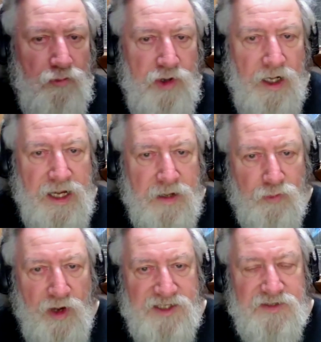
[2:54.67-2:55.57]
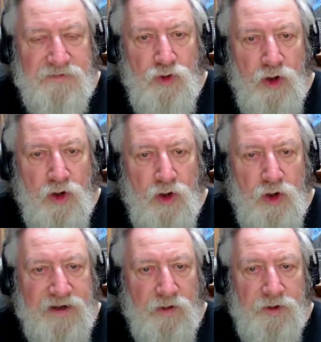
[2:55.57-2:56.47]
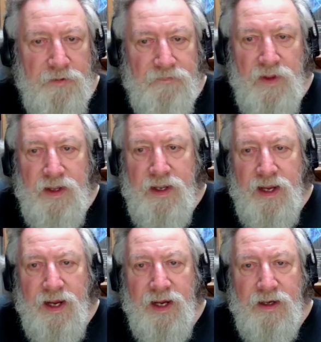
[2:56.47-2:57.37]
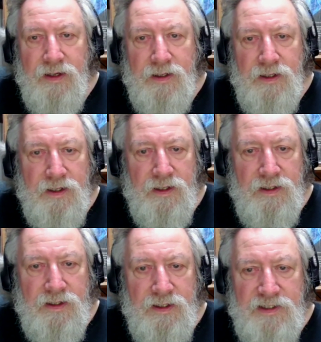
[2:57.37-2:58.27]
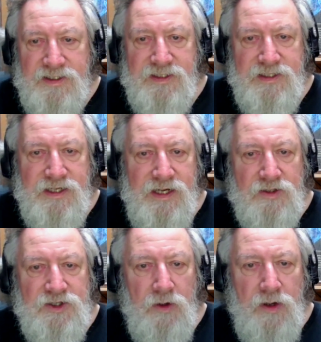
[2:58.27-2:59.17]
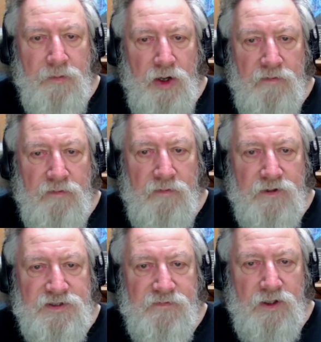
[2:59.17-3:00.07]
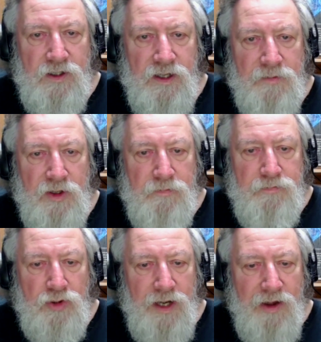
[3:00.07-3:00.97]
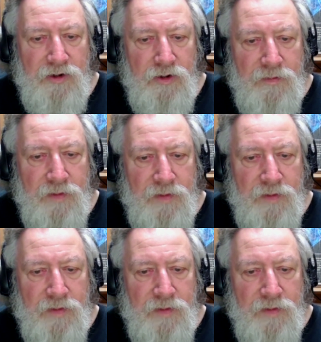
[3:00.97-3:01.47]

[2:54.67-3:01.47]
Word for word: really impressive drumlin field, and let's see here. So I'm going to first of all I'm going to pull out